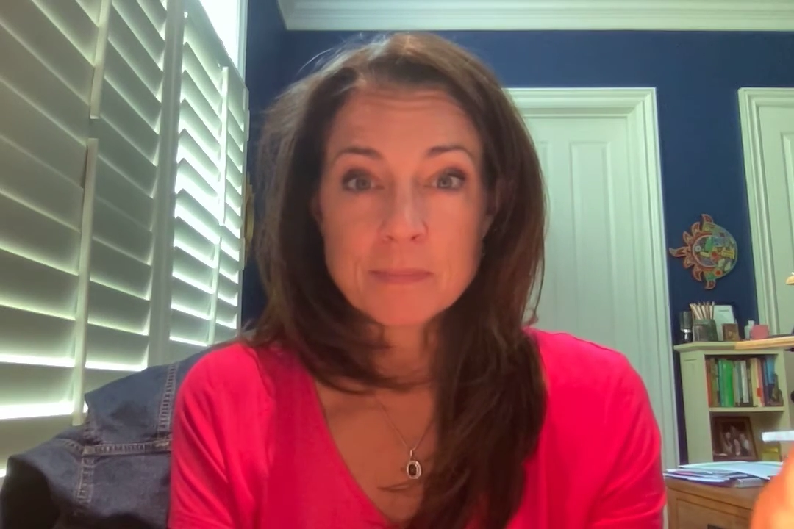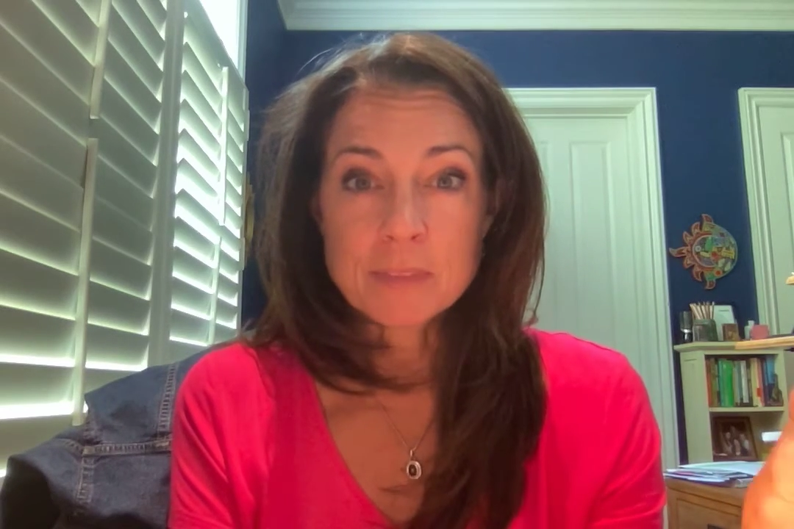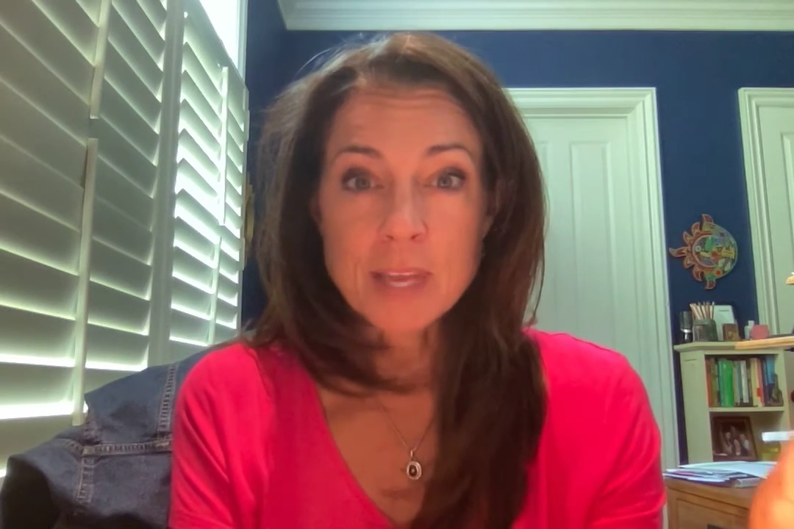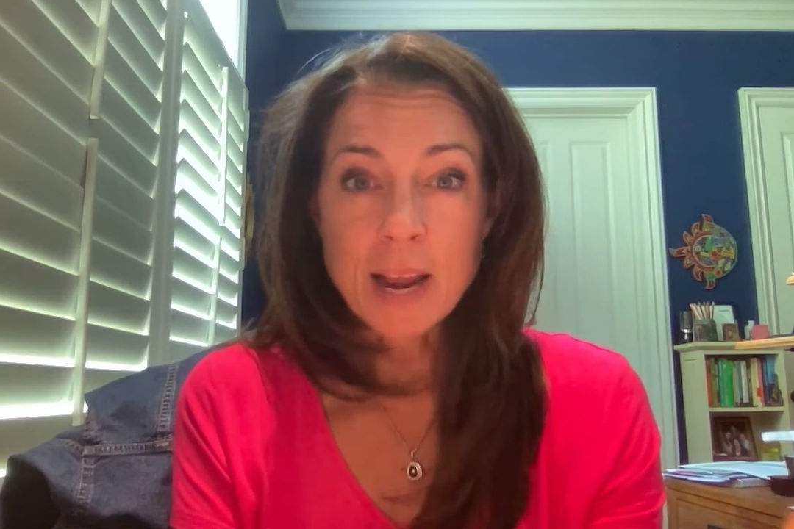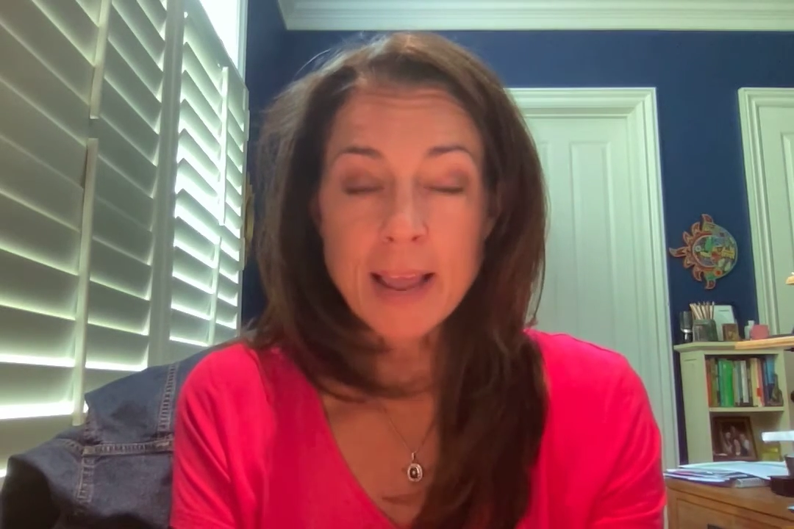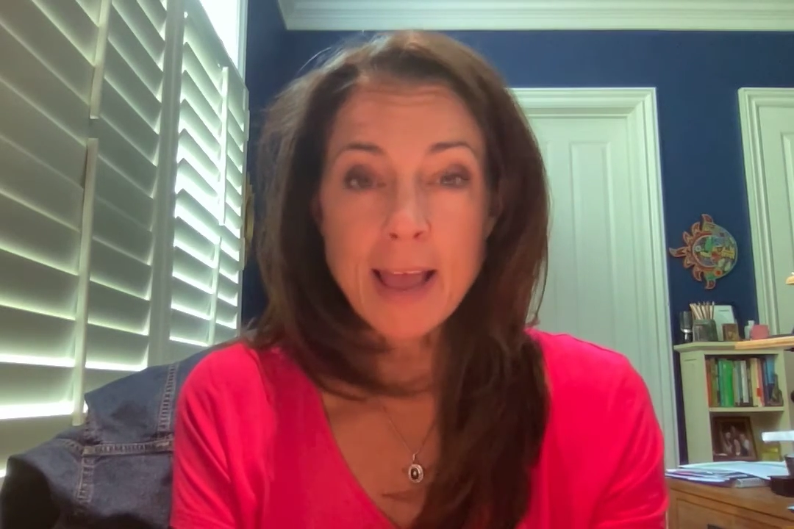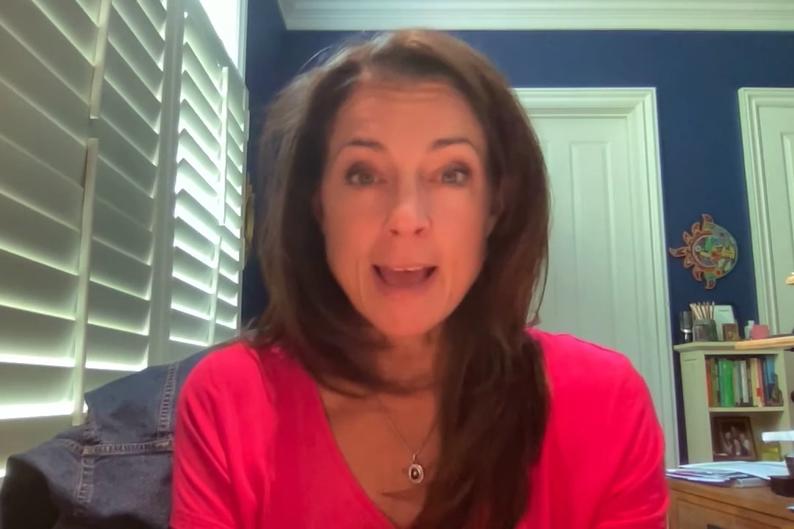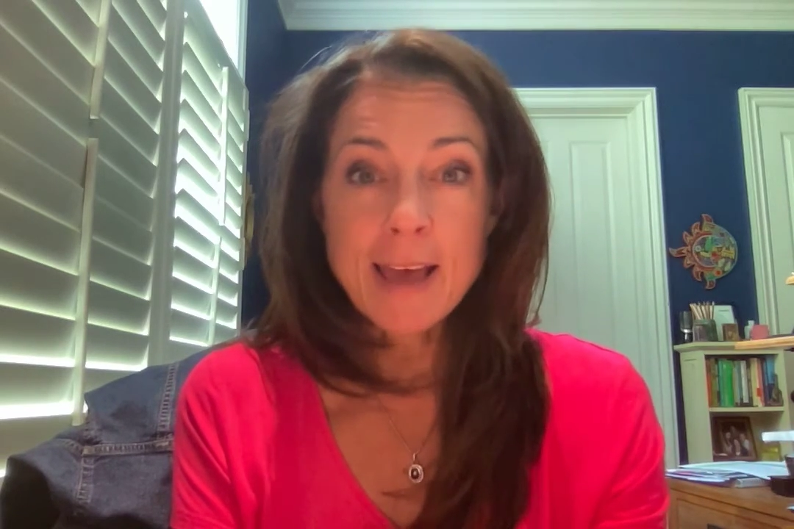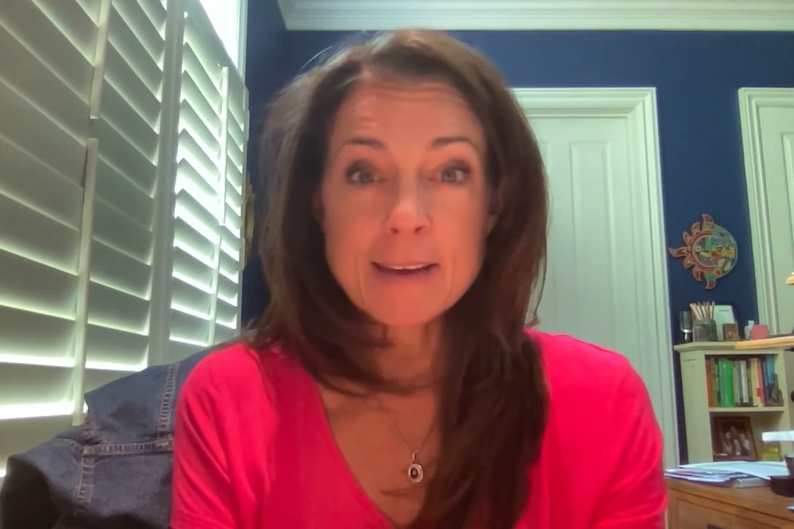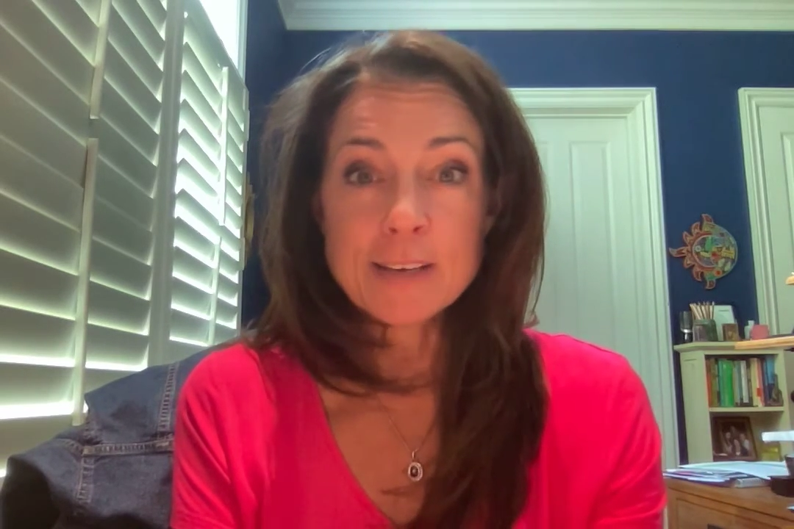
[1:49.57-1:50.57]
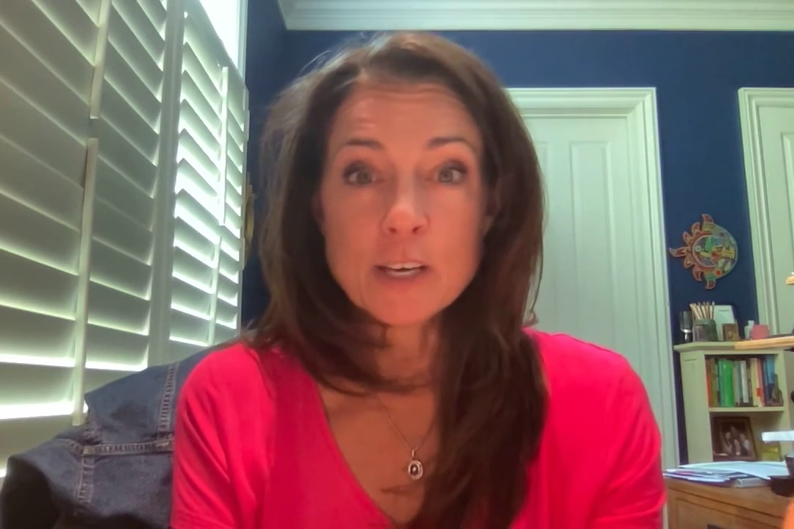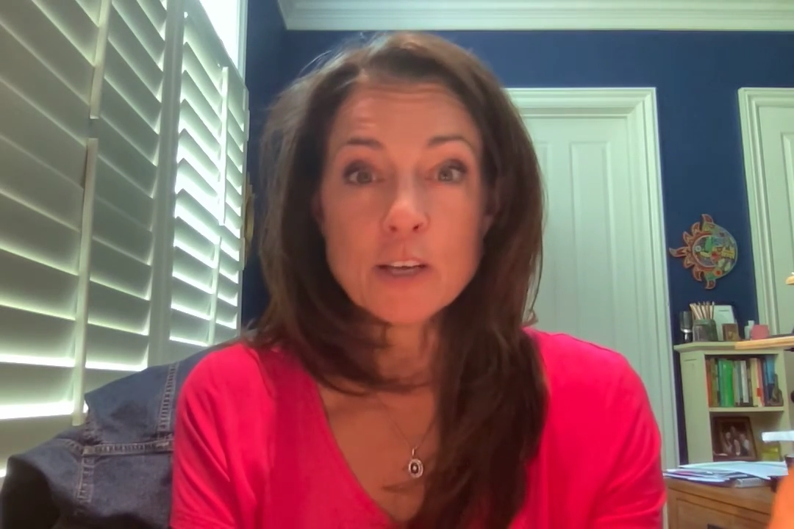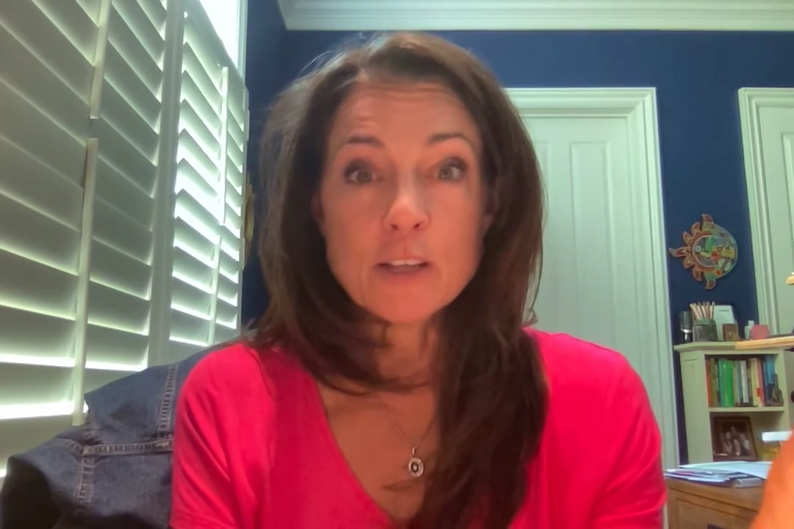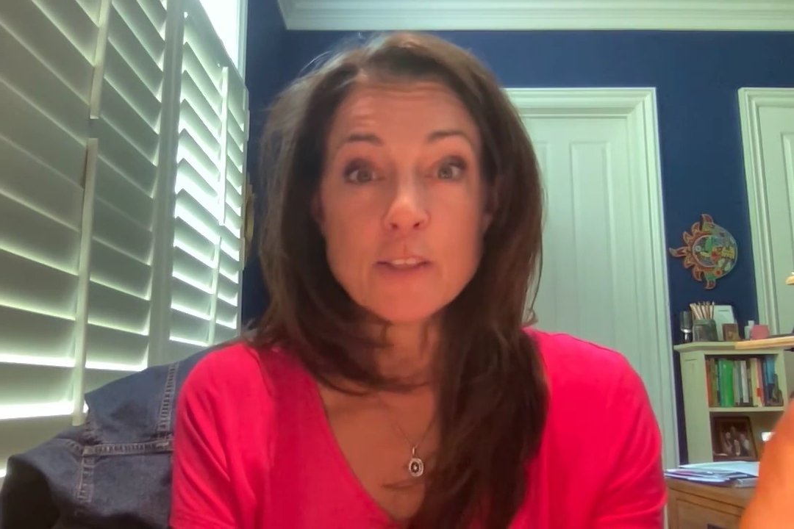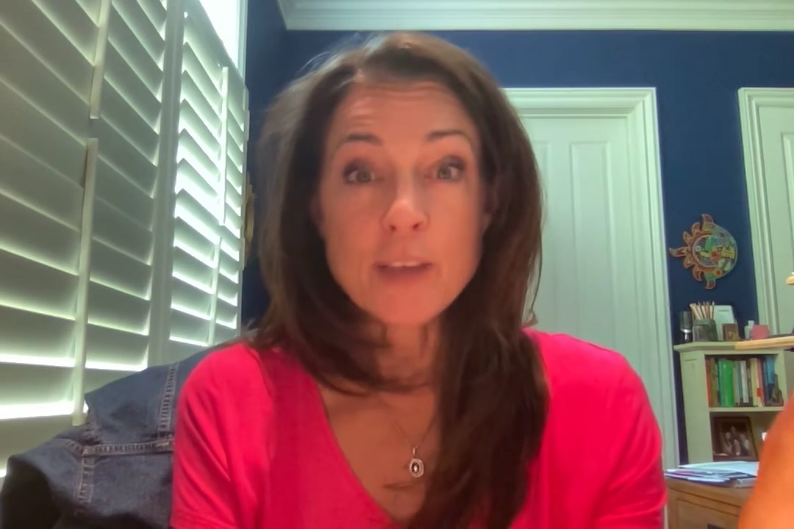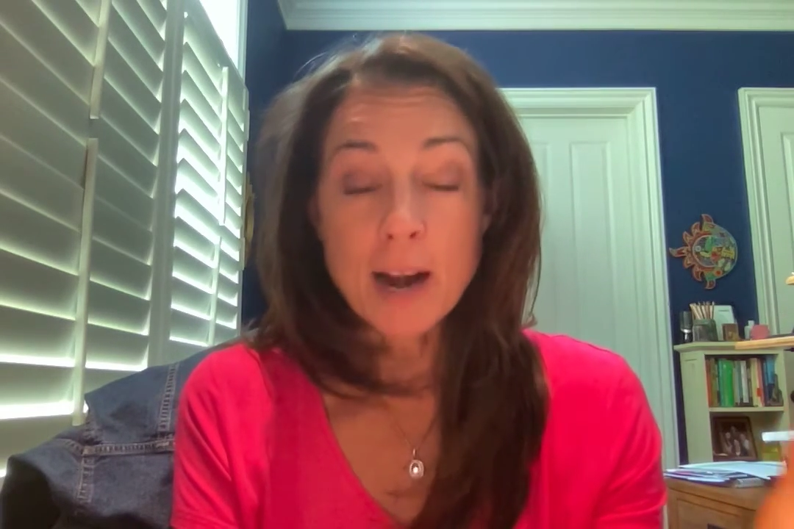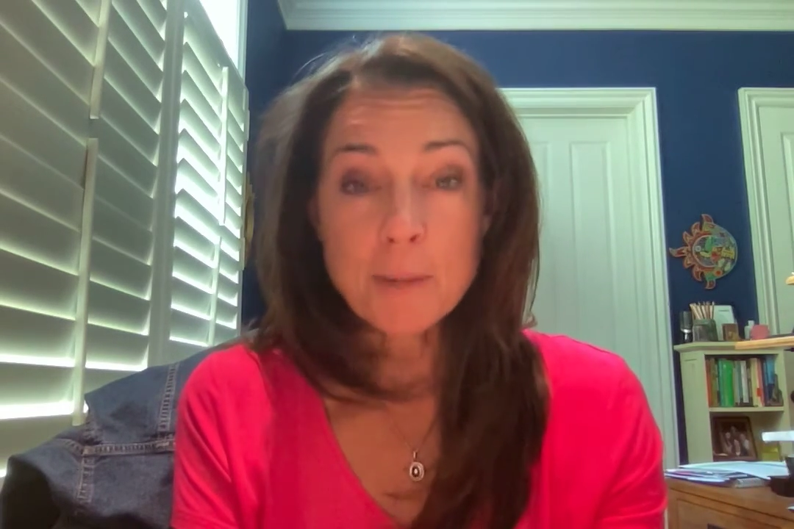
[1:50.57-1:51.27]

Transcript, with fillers: that I had that